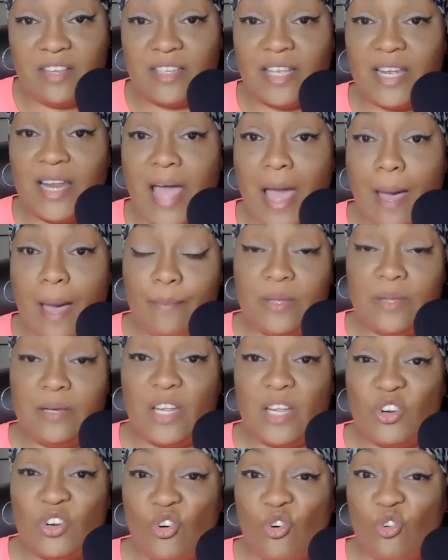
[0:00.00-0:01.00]
happen
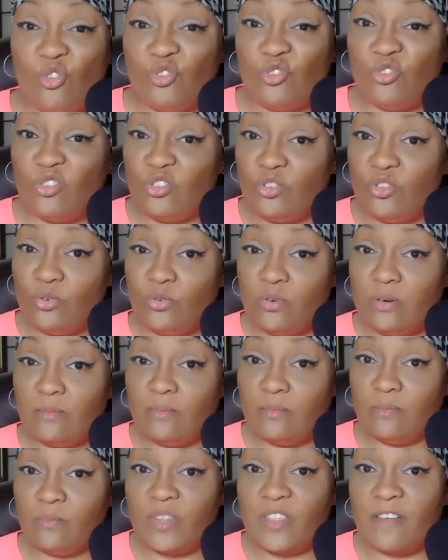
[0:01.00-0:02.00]
and holds on to them
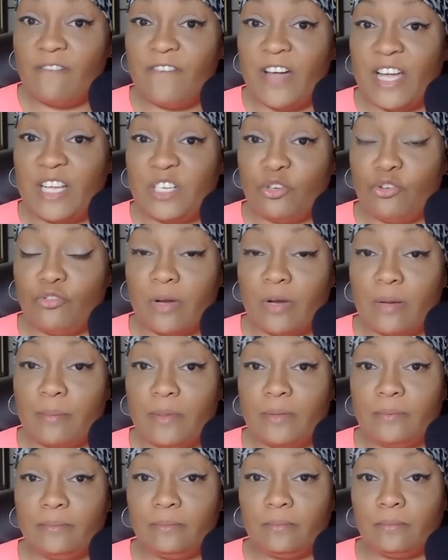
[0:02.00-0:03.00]
with a vice grip
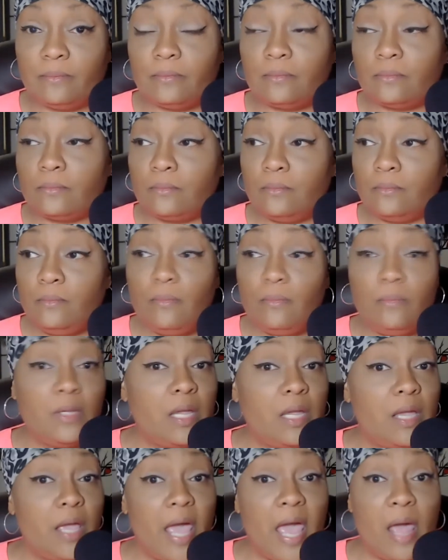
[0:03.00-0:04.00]

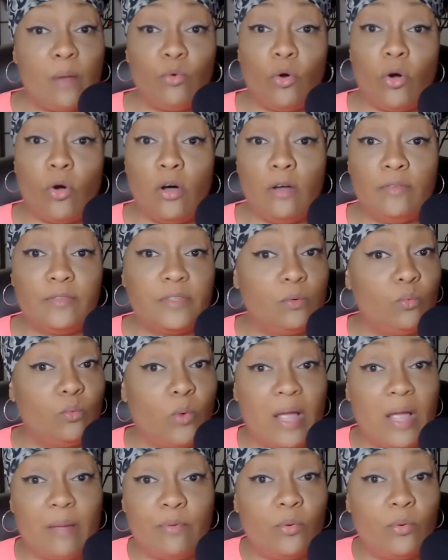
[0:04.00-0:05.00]
and will often
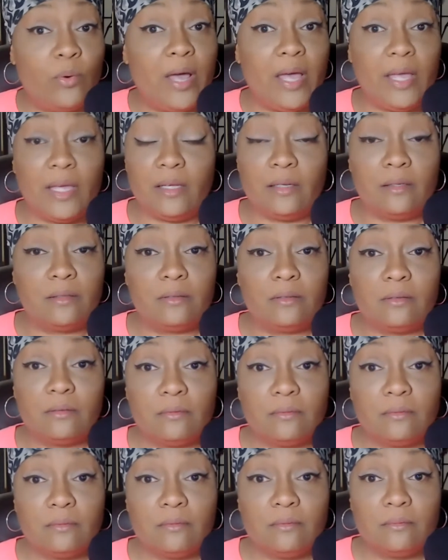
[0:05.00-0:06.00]
wipe away
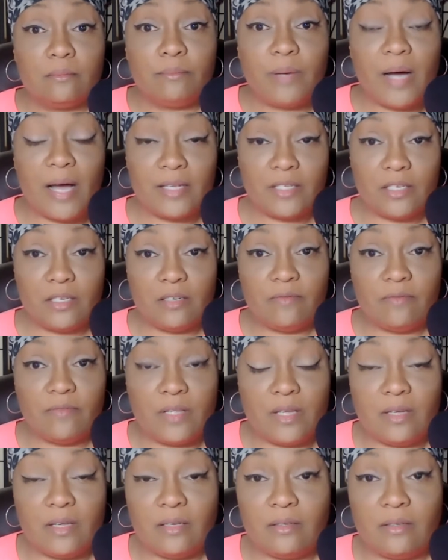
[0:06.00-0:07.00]
positive
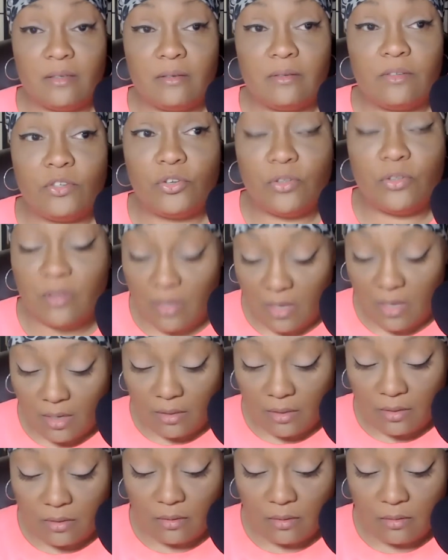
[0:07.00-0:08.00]
things, good
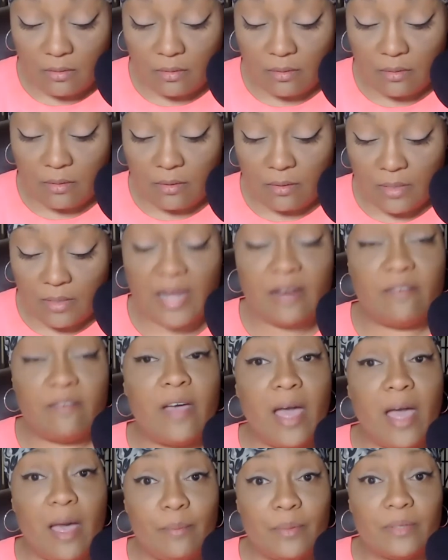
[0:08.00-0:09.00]
things that have
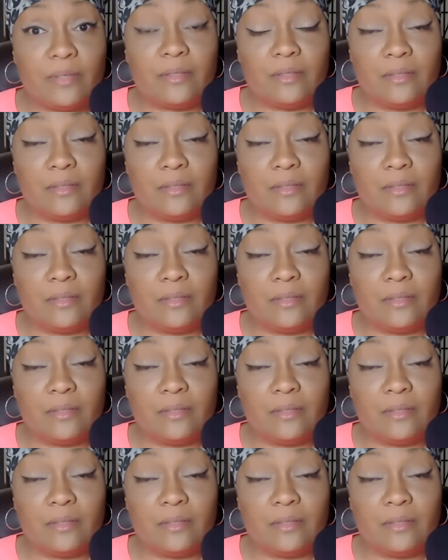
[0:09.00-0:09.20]
happened.